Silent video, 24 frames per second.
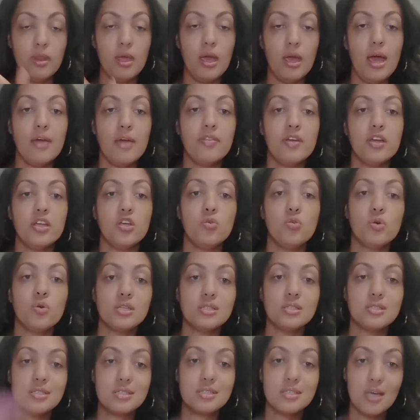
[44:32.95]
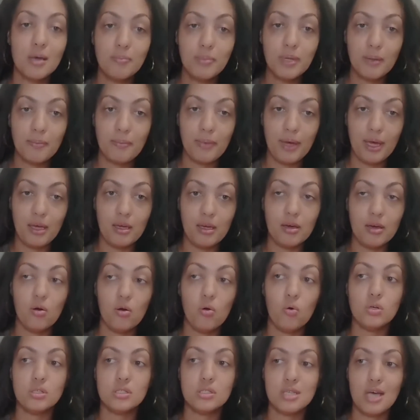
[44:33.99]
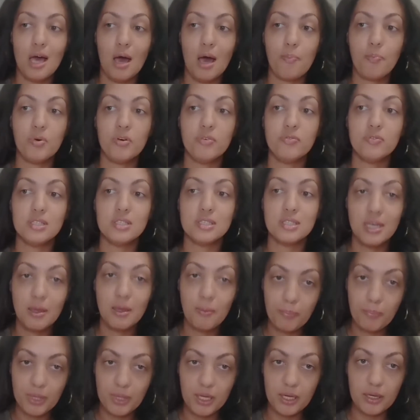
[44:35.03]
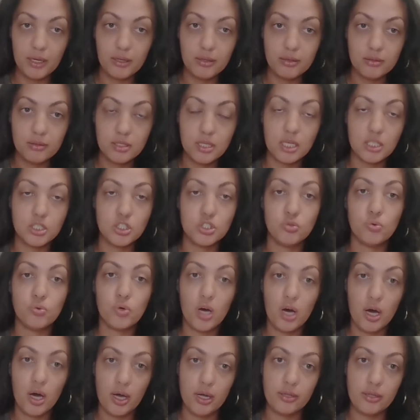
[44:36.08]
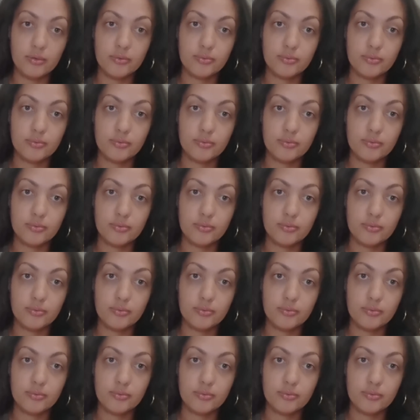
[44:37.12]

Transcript: And then you can sublimate on top of the template that you cut.